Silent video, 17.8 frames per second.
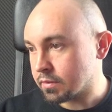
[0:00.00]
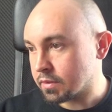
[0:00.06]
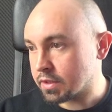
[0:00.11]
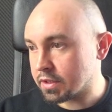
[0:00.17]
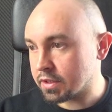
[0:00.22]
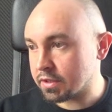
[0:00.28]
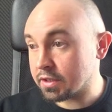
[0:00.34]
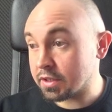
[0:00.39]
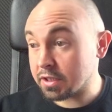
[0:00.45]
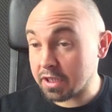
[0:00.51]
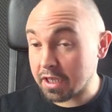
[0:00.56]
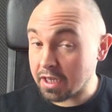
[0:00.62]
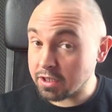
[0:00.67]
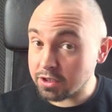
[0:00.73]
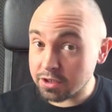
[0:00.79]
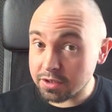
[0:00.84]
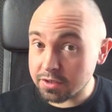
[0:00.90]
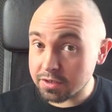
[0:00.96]
to the
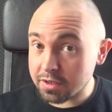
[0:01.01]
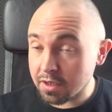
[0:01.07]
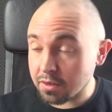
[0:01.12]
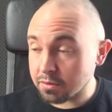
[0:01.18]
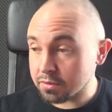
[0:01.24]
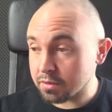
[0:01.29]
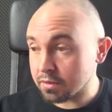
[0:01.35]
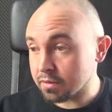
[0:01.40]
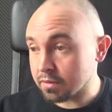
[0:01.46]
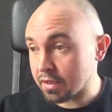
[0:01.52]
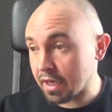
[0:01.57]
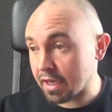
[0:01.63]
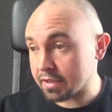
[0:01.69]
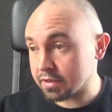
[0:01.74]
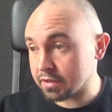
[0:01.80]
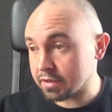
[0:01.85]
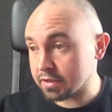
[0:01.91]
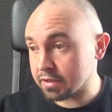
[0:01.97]
danger zone,
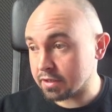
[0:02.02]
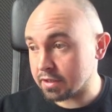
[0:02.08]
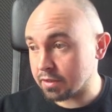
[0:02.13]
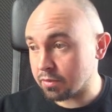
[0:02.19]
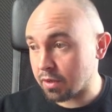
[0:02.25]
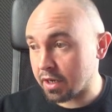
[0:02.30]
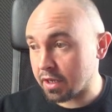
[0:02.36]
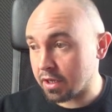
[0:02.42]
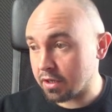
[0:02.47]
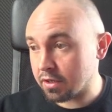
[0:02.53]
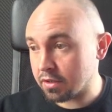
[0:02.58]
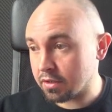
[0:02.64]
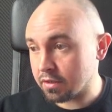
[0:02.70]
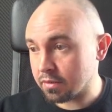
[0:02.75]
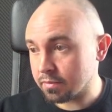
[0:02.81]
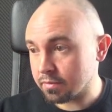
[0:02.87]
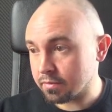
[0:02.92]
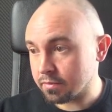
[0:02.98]
as you can see right
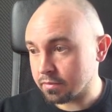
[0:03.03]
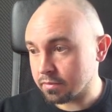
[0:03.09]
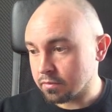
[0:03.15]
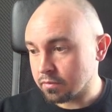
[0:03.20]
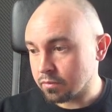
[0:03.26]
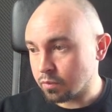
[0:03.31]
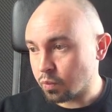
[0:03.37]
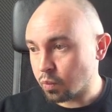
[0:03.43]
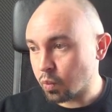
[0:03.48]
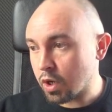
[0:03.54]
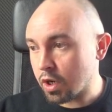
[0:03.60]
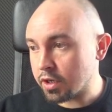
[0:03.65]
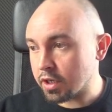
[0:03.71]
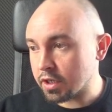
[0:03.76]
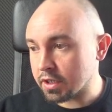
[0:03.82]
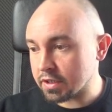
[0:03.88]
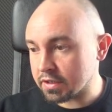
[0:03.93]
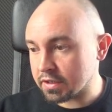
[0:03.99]
here, where you
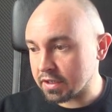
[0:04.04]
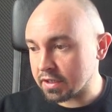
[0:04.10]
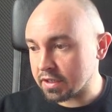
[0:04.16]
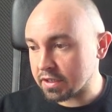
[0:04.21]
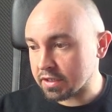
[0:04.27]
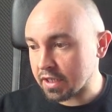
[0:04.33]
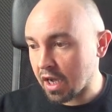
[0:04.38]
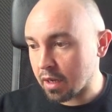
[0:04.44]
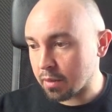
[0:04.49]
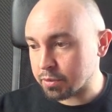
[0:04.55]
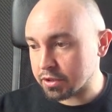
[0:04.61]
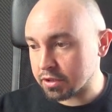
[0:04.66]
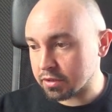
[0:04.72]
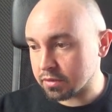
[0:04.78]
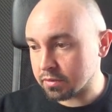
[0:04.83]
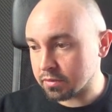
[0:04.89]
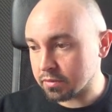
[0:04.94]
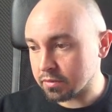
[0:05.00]
can see this
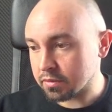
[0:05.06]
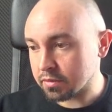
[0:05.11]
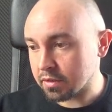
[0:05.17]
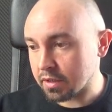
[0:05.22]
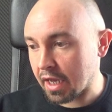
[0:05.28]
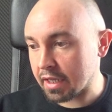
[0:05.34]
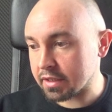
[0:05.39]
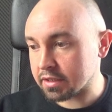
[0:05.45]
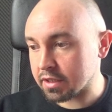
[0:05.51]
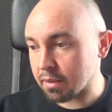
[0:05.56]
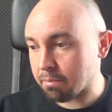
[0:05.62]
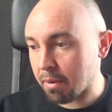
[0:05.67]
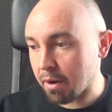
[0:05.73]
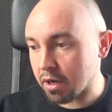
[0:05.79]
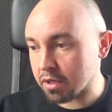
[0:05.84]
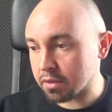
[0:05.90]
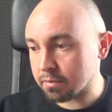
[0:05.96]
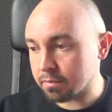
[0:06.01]
option at the
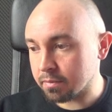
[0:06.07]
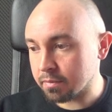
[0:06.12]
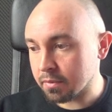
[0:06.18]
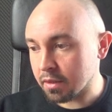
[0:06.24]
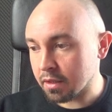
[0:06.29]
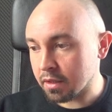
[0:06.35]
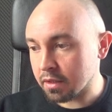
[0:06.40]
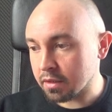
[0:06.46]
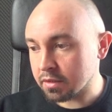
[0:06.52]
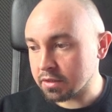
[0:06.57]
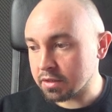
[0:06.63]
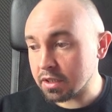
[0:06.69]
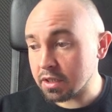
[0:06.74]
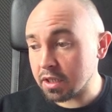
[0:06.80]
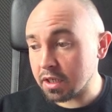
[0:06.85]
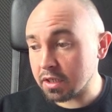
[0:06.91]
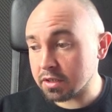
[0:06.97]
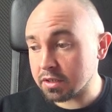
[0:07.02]
bottom,
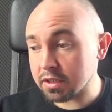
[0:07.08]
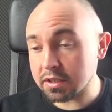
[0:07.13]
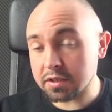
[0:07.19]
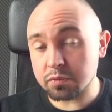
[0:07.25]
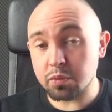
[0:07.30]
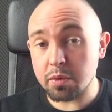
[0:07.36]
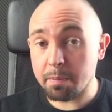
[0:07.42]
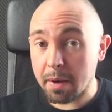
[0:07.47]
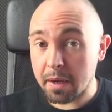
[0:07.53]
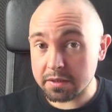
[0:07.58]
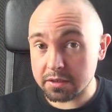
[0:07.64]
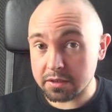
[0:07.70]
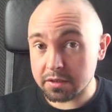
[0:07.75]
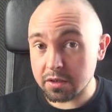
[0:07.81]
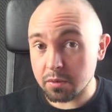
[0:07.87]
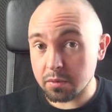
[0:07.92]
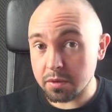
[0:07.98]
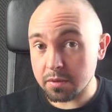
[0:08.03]
delete this
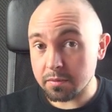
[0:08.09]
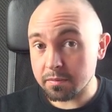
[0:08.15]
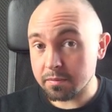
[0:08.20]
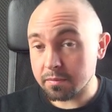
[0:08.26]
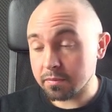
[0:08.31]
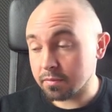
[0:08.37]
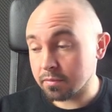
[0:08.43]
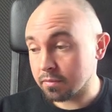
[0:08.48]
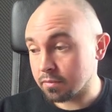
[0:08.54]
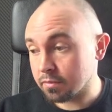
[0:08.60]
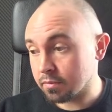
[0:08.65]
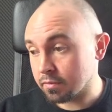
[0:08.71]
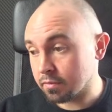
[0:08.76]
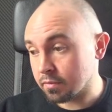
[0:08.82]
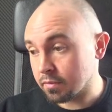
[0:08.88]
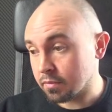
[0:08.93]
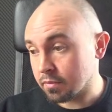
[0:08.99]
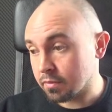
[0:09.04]
repository.
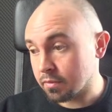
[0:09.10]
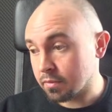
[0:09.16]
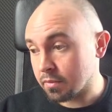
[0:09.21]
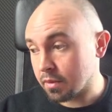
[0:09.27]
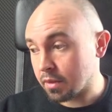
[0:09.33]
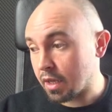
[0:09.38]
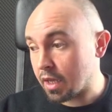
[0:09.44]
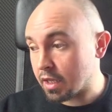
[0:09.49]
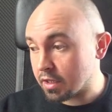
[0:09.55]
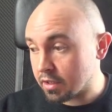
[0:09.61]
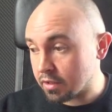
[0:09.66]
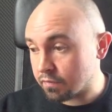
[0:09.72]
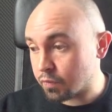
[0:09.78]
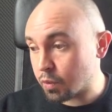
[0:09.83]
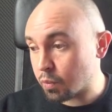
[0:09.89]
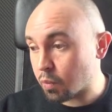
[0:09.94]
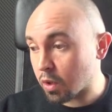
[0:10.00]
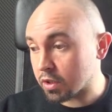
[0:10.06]
And if
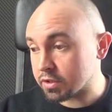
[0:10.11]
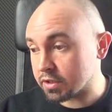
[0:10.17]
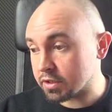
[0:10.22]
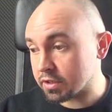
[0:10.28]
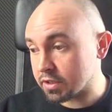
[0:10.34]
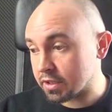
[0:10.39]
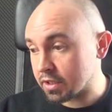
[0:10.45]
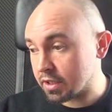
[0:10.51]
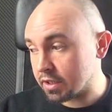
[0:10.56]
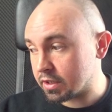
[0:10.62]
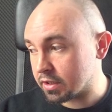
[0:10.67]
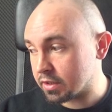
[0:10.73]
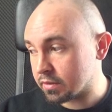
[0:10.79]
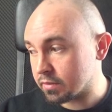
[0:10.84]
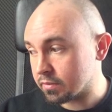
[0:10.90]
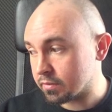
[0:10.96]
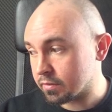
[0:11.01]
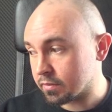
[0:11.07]
we want to delete it,